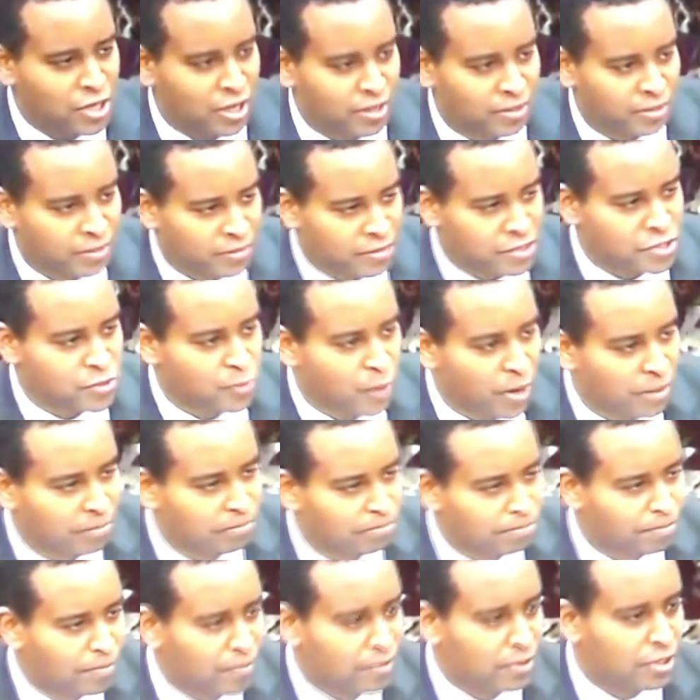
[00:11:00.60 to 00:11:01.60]
this one.
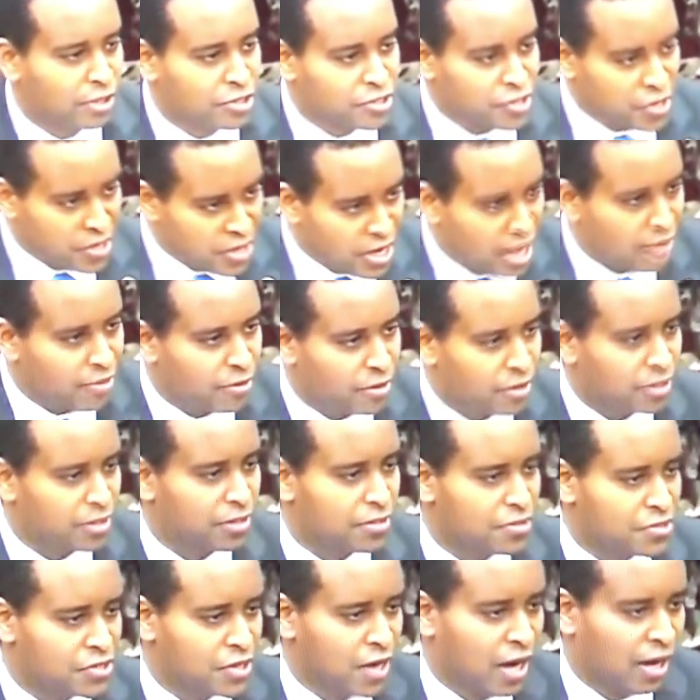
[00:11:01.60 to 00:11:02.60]
There's another
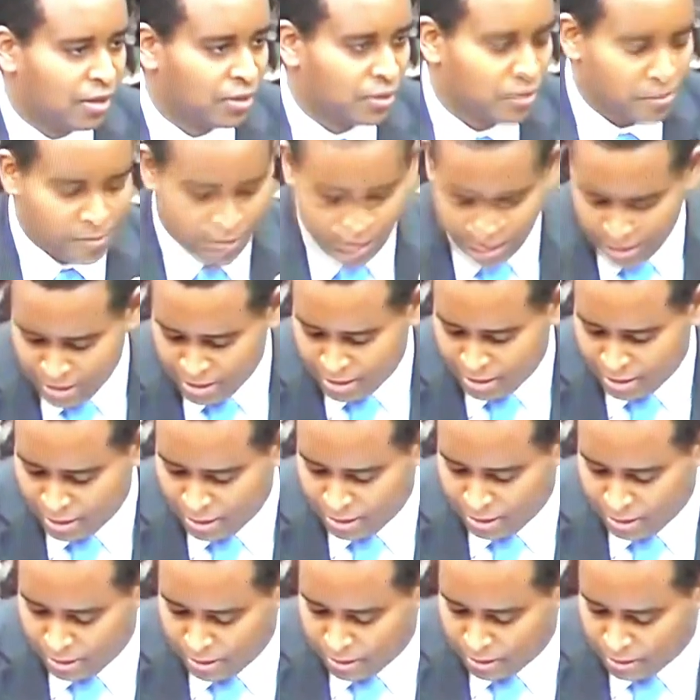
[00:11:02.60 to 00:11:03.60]
scholar that
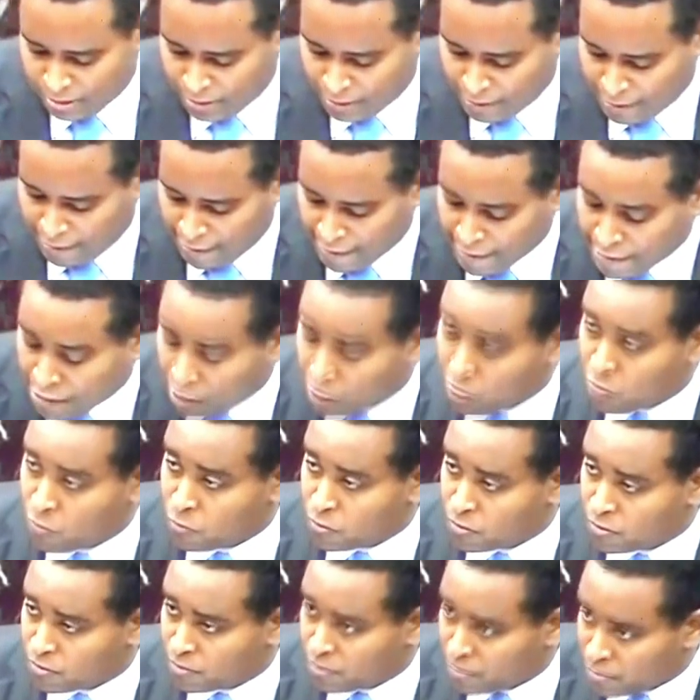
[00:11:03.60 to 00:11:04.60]
I
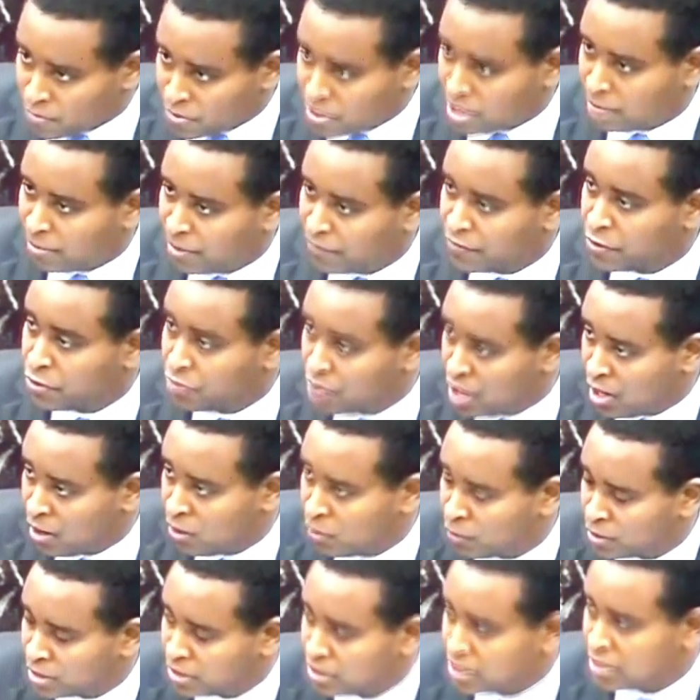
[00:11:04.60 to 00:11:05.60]
know some of you know,
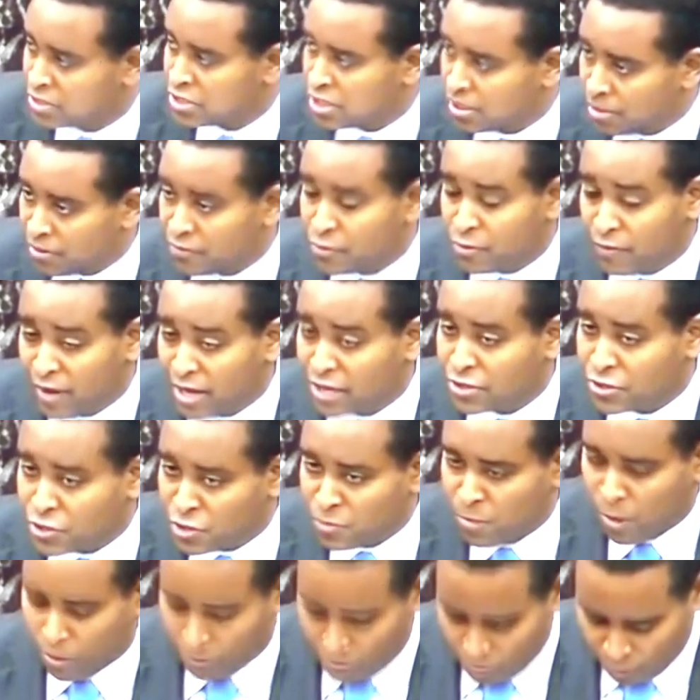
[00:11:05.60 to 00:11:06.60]
and some of you have actually
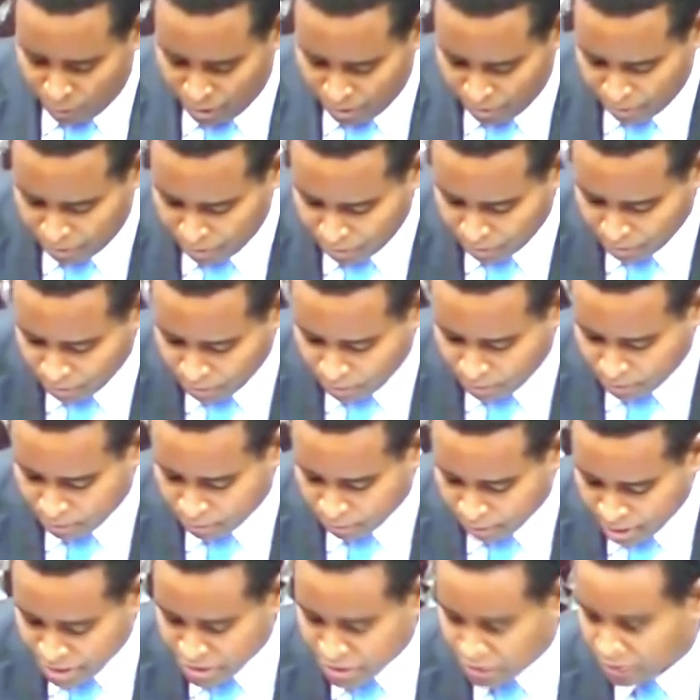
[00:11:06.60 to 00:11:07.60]
spoken with
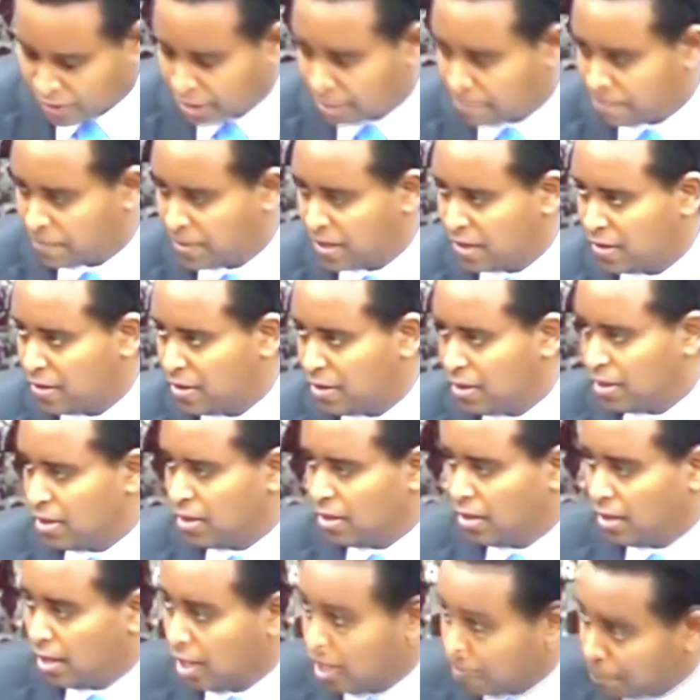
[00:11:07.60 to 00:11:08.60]
recently.
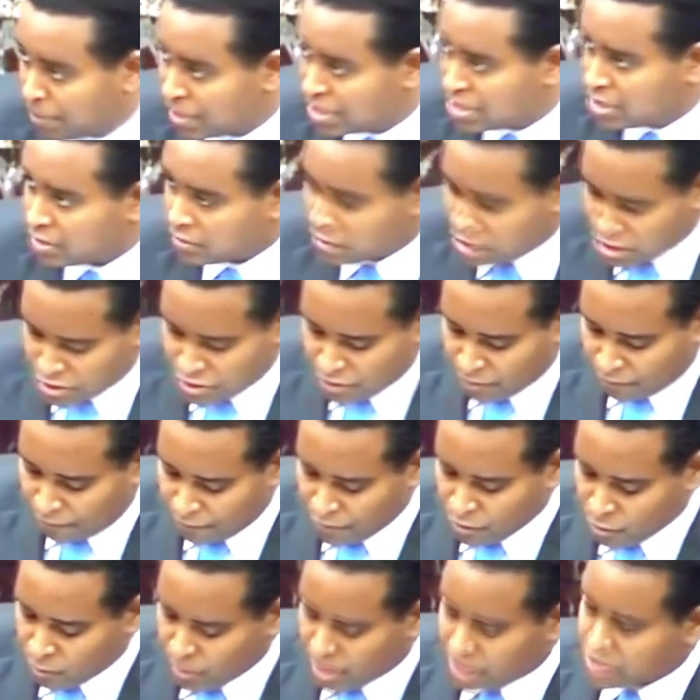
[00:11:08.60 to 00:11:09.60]
Up until just a few
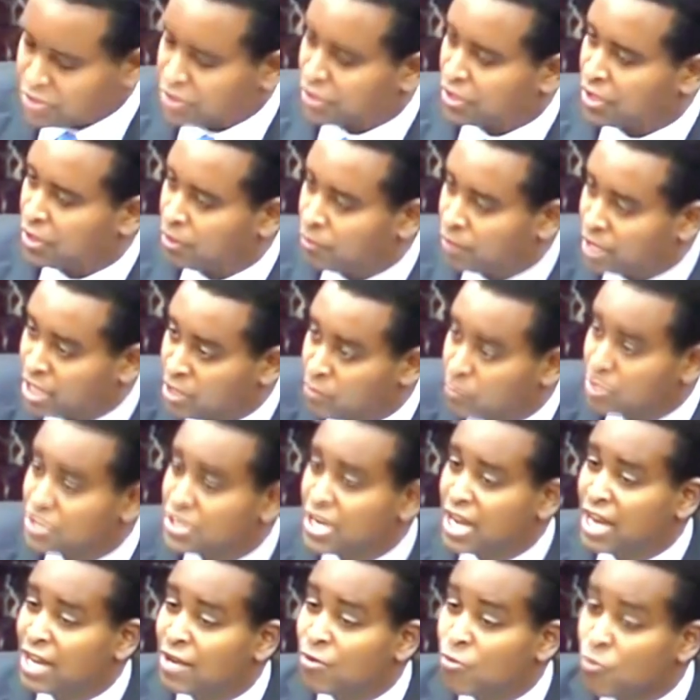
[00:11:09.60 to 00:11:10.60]
weeks ago, he was
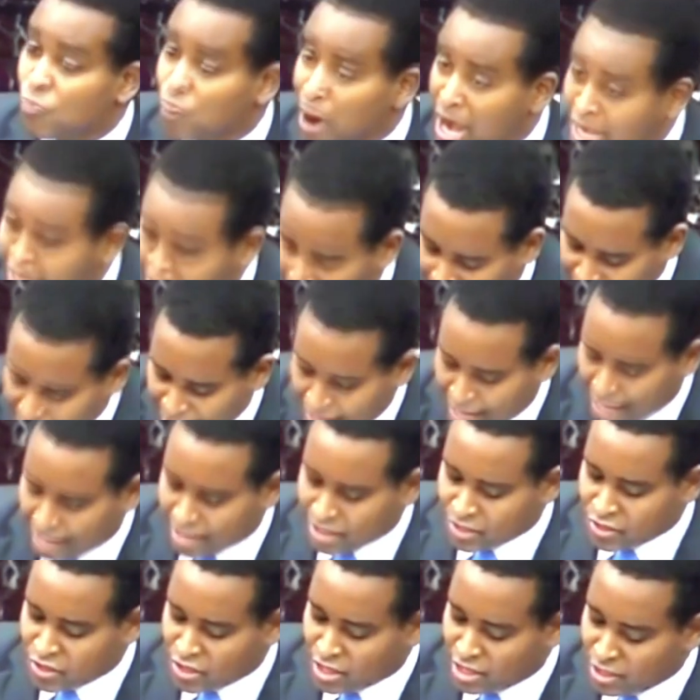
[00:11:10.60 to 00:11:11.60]
a
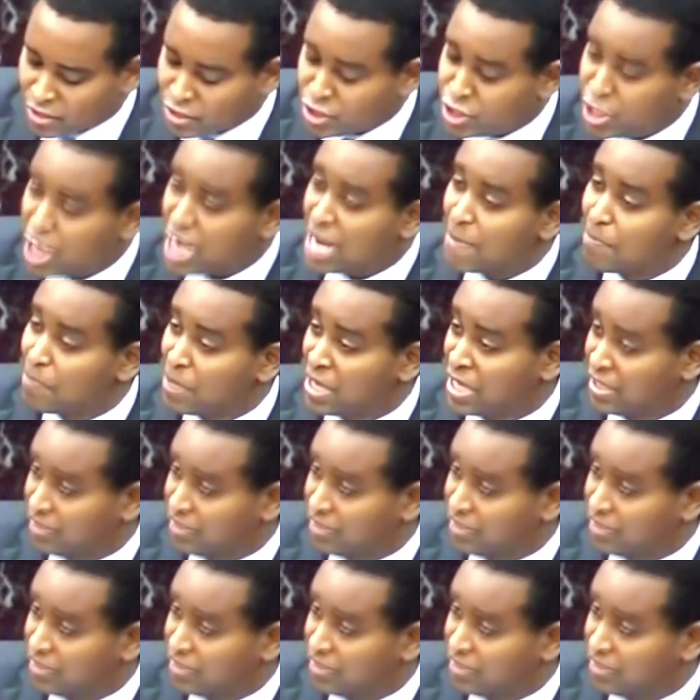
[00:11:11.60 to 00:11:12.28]
recognized champion